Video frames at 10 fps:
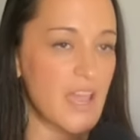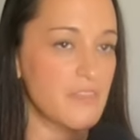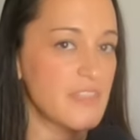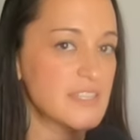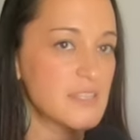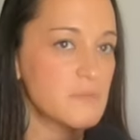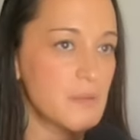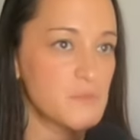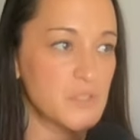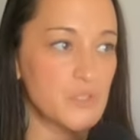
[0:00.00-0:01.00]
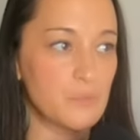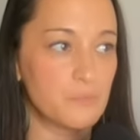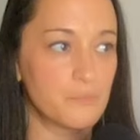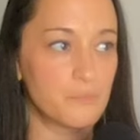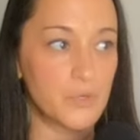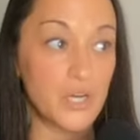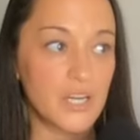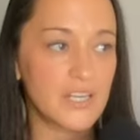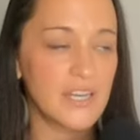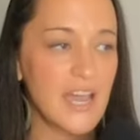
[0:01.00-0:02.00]
I think sometimes when you
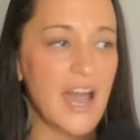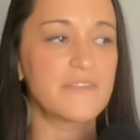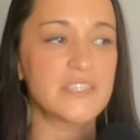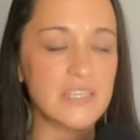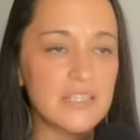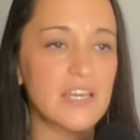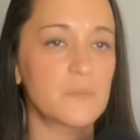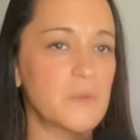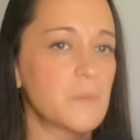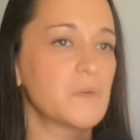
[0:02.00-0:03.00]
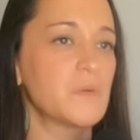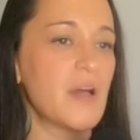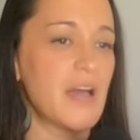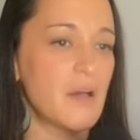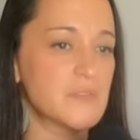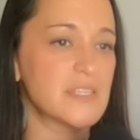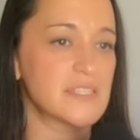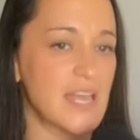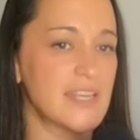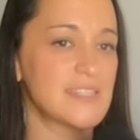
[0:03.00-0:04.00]
book, I've seen a lot of people who have
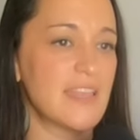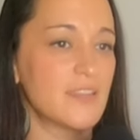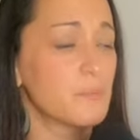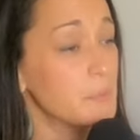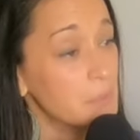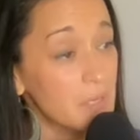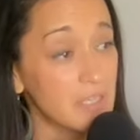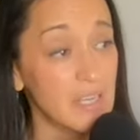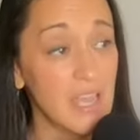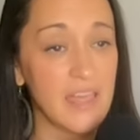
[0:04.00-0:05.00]
success and they're bored,